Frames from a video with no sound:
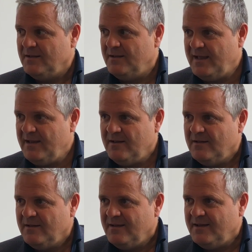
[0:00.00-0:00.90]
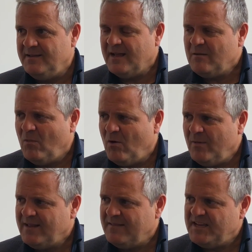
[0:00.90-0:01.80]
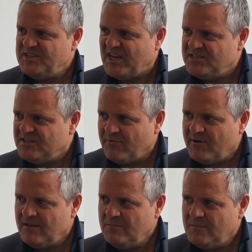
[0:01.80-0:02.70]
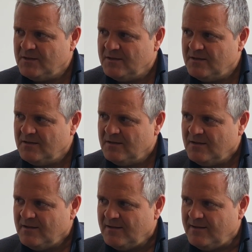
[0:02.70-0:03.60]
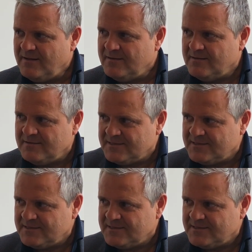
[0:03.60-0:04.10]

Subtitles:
Then in that moment that they change the rhythm, and